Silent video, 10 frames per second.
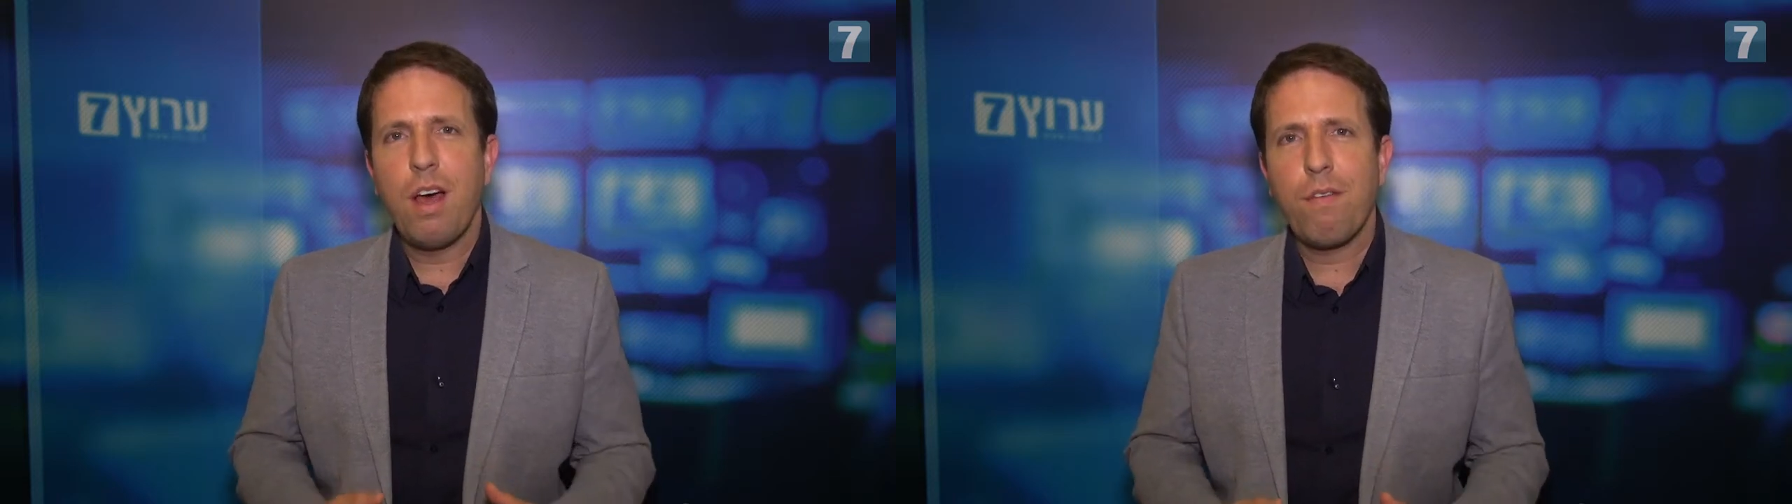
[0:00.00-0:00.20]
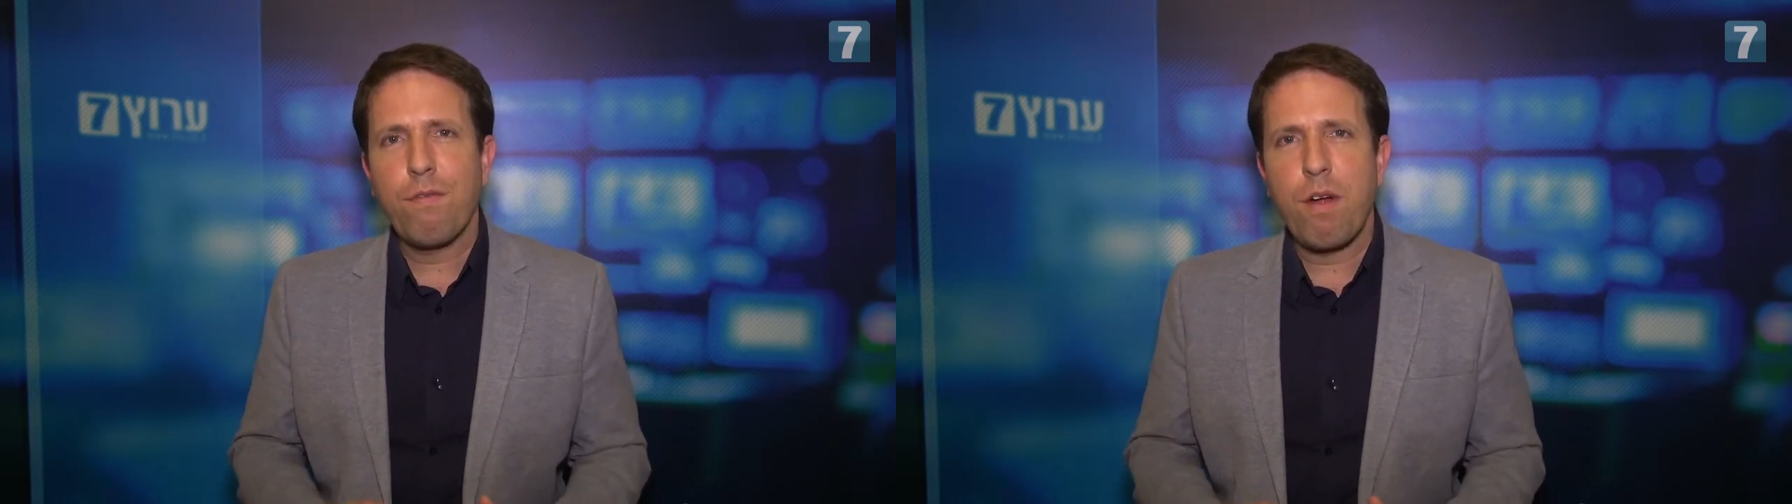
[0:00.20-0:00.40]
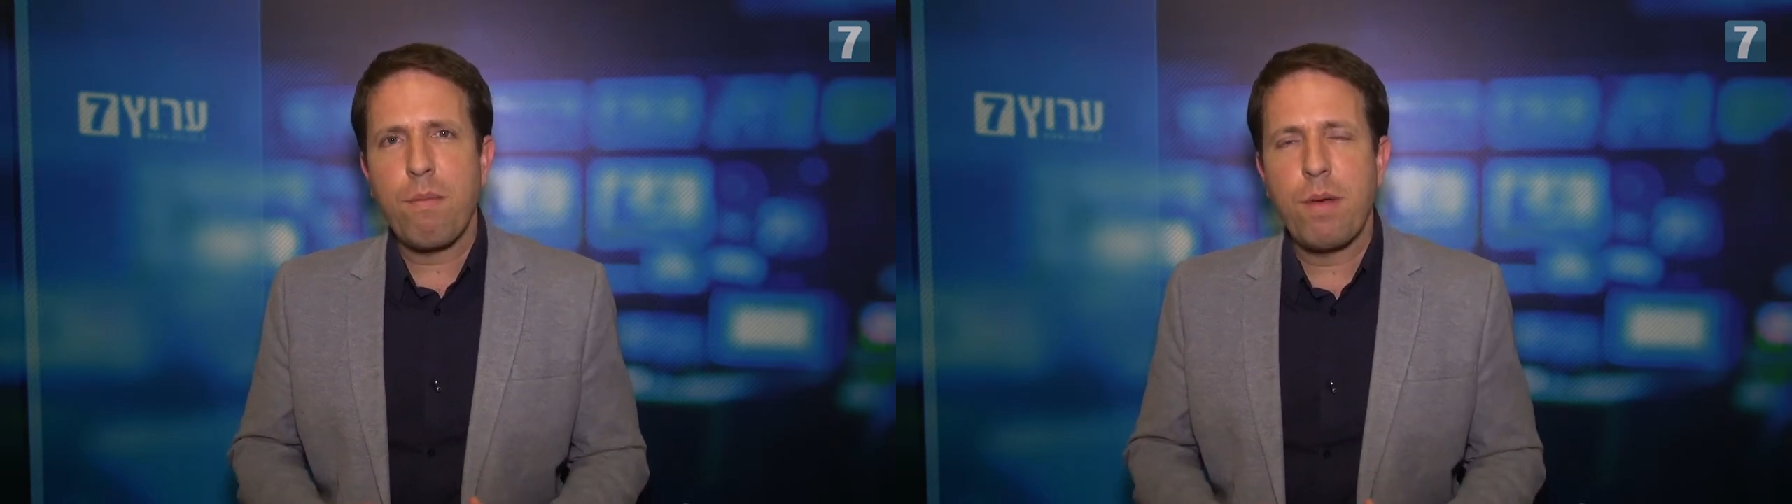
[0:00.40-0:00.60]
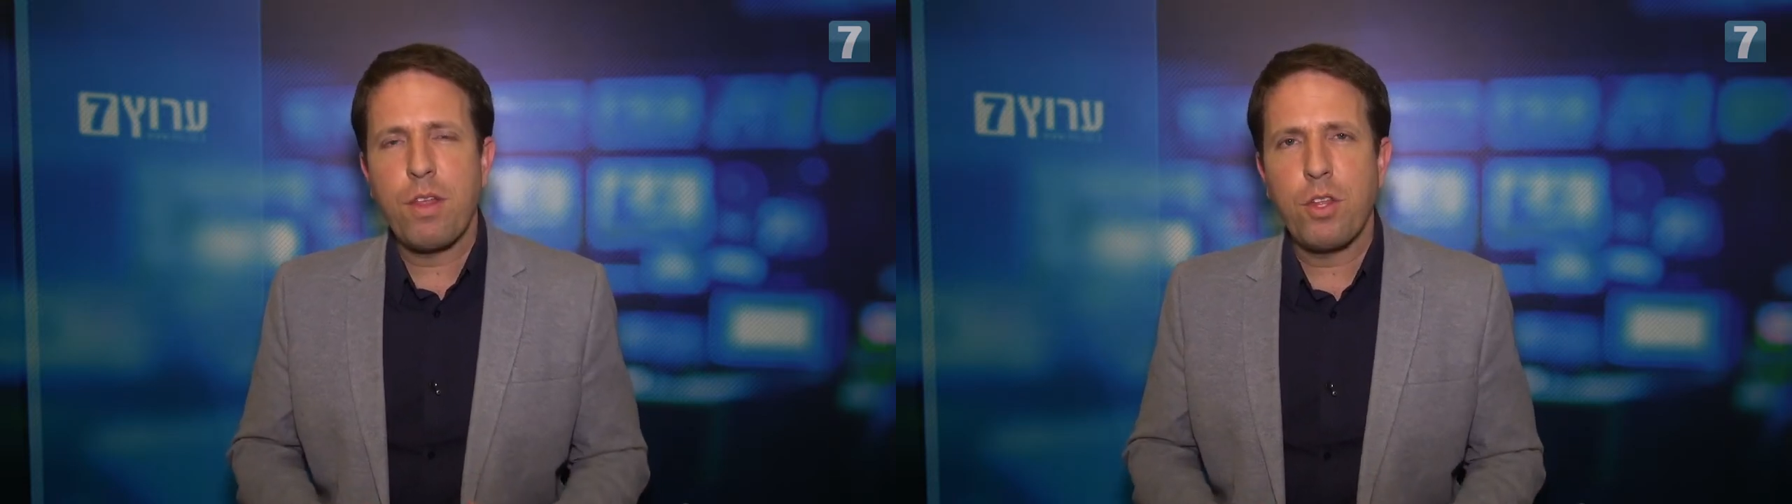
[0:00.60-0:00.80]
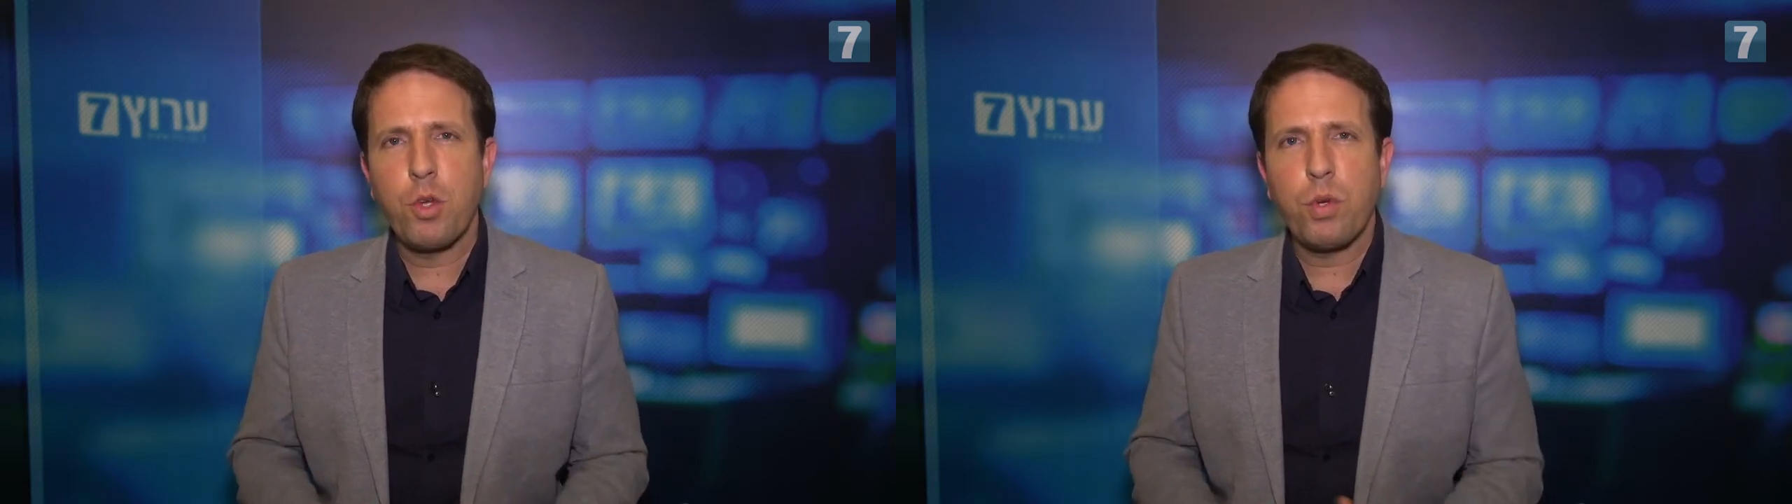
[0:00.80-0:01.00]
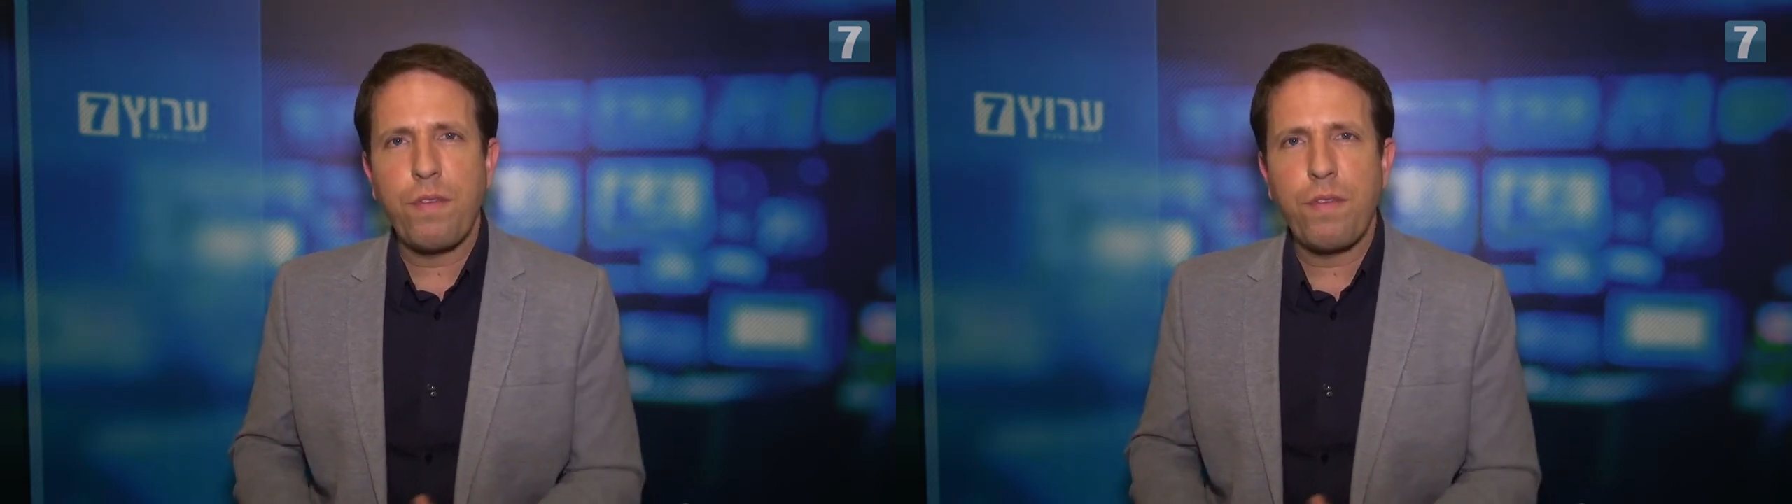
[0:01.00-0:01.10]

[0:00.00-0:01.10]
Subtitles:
from the Jewish